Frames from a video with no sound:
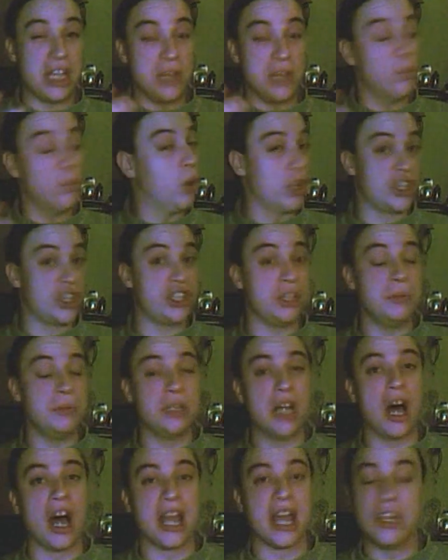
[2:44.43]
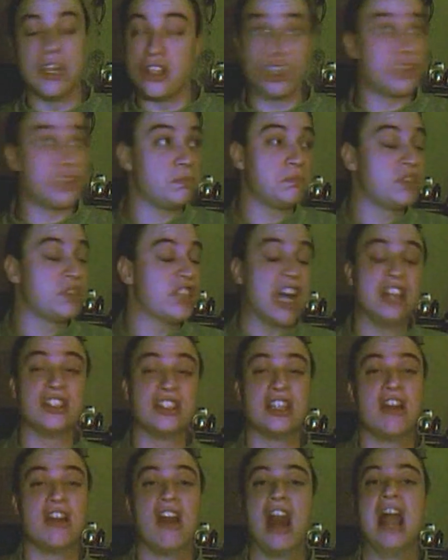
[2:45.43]
he watches him die and just
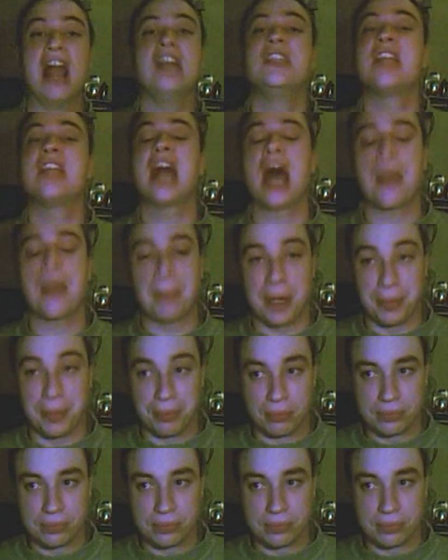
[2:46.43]
stands there and lets it happen.